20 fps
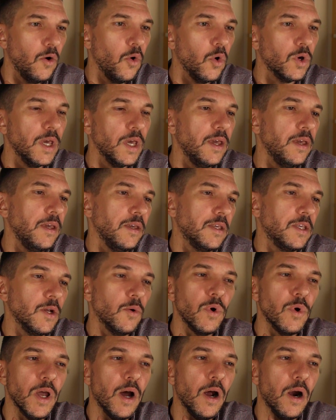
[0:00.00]
Okay,
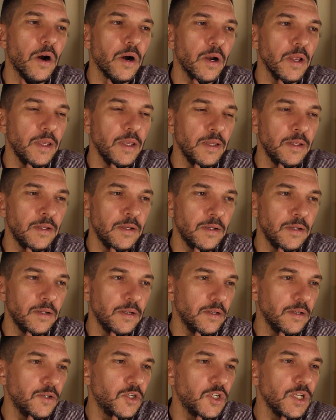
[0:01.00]
here we are
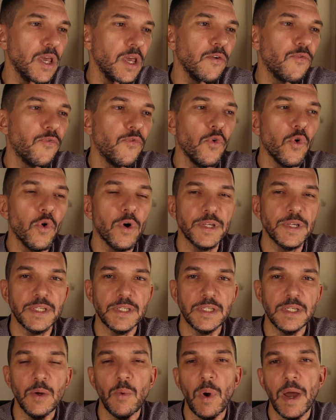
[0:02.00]
in G A four's
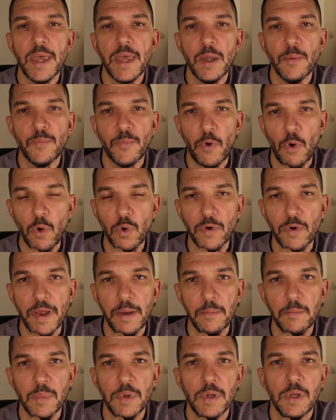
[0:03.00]
C Y A
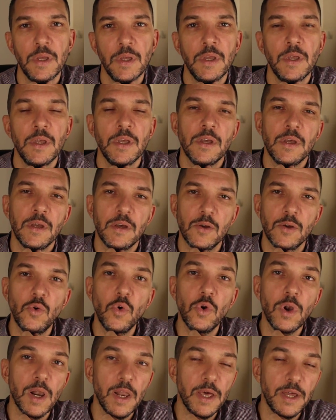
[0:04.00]
program,
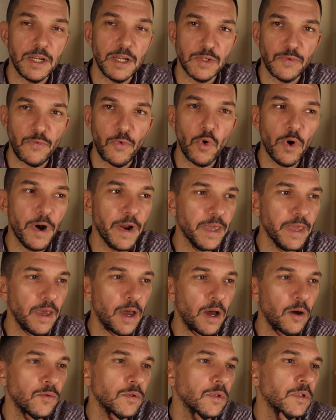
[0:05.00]
Google Analytics four
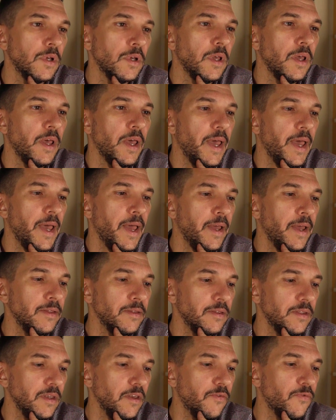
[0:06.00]
account,
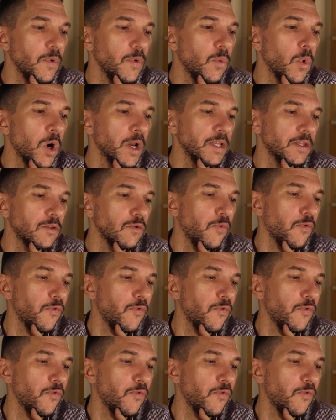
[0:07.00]
and if we wanted to